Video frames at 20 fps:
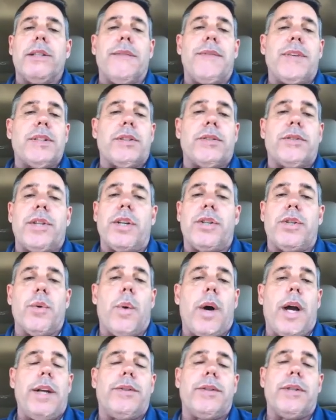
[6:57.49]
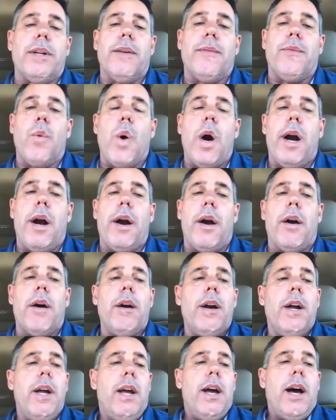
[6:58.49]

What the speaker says: If it's a situation of where